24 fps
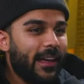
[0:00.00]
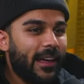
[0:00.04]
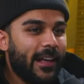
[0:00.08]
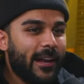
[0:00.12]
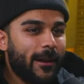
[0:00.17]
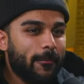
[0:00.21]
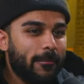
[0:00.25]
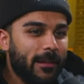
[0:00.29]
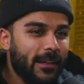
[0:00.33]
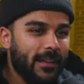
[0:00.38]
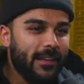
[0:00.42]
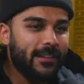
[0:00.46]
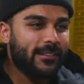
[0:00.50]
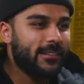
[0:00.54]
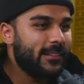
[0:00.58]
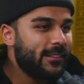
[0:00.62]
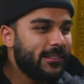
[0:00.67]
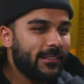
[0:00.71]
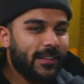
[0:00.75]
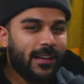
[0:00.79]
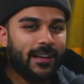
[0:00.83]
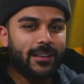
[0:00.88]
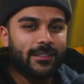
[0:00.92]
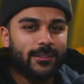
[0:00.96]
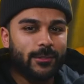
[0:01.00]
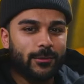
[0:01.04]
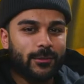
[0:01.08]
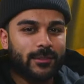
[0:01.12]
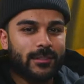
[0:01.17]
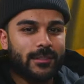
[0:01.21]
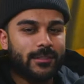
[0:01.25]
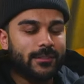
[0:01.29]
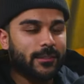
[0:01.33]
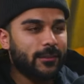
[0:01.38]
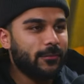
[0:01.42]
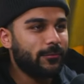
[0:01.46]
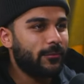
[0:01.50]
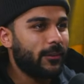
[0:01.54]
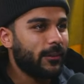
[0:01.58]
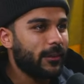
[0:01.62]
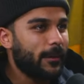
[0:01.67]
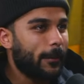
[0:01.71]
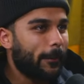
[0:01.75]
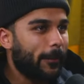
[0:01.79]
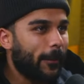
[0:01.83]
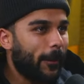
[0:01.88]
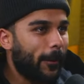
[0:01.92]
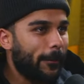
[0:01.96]
and i'm like is this guy doing this on
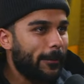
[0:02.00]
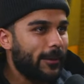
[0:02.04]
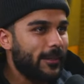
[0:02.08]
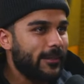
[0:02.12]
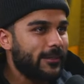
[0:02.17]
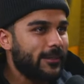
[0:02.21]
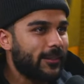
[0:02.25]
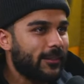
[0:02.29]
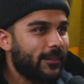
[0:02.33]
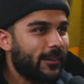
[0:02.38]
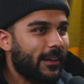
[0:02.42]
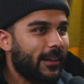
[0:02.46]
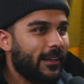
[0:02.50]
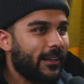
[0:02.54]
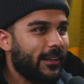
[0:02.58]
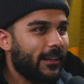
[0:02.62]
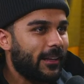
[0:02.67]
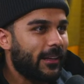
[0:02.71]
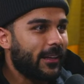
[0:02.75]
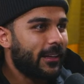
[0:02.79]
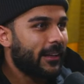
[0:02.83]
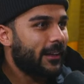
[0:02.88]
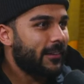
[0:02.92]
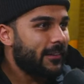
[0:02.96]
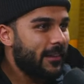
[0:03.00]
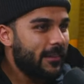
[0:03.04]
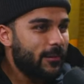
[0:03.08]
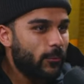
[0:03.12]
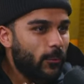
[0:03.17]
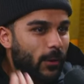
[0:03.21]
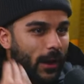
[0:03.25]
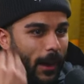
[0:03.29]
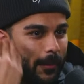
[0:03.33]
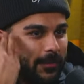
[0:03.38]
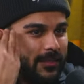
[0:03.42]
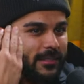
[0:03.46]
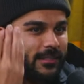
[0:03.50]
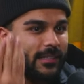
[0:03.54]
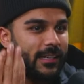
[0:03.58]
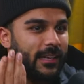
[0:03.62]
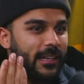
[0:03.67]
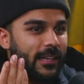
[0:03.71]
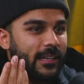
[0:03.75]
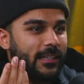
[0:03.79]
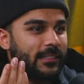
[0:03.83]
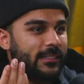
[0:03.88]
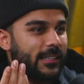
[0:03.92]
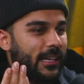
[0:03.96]
fucking purpose or like because this is what i'm
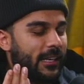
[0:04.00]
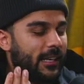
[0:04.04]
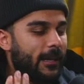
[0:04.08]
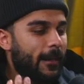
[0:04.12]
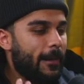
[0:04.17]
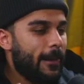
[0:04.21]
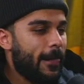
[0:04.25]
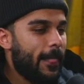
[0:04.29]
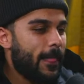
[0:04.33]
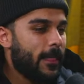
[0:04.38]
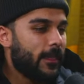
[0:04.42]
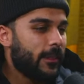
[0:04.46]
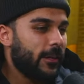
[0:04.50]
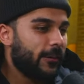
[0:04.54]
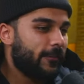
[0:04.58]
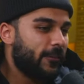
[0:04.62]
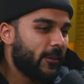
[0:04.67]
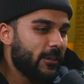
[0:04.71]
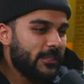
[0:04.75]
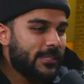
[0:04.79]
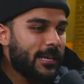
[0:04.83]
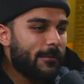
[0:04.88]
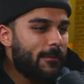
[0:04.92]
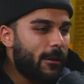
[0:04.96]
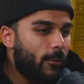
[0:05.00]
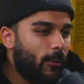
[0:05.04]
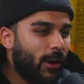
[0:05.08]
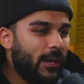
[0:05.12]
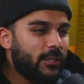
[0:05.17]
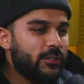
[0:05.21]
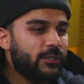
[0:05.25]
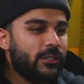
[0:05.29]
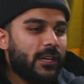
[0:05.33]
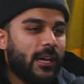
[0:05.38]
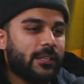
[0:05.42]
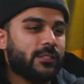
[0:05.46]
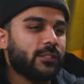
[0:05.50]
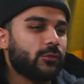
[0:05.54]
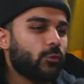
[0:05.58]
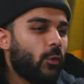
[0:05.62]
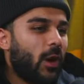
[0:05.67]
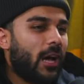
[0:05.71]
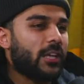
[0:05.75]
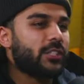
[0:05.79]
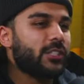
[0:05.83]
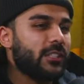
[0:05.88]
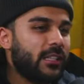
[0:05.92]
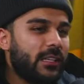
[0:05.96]
seeing because like the first time i watched it i just
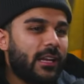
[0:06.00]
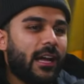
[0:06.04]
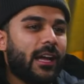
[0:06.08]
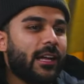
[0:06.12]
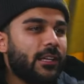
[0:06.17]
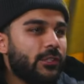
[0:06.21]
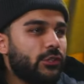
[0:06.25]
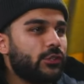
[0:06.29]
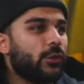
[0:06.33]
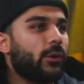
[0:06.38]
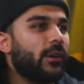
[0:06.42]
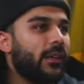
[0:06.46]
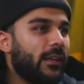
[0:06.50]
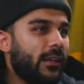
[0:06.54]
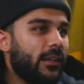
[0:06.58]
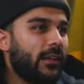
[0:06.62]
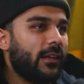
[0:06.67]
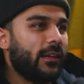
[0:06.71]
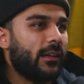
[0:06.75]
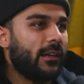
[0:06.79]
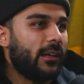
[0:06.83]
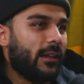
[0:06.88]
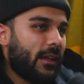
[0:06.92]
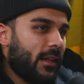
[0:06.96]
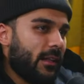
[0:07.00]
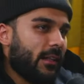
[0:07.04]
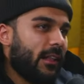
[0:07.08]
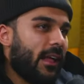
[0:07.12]
watched it and i enjoyed it and i